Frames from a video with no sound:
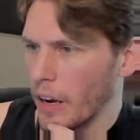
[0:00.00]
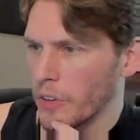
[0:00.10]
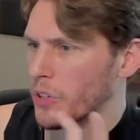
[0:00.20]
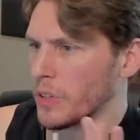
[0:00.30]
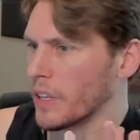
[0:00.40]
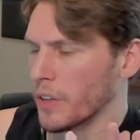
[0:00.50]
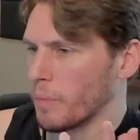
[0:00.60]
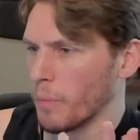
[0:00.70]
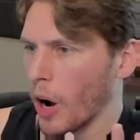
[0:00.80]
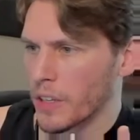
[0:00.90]
underneath a
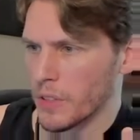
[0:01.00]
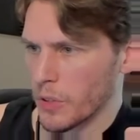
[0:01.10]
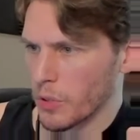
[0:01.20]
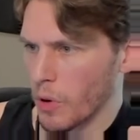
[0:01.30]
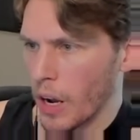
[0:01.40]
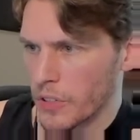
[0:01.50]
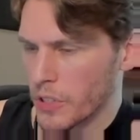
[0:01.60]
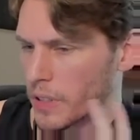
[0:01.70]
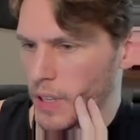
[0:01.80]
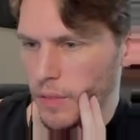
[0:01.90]
box in your
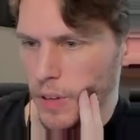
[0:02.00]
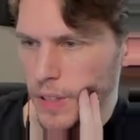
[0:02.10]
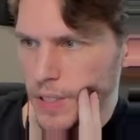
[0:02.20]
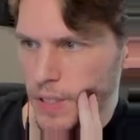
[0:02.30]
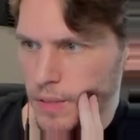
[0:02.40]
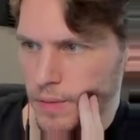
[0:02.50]
garage. Get rid of these.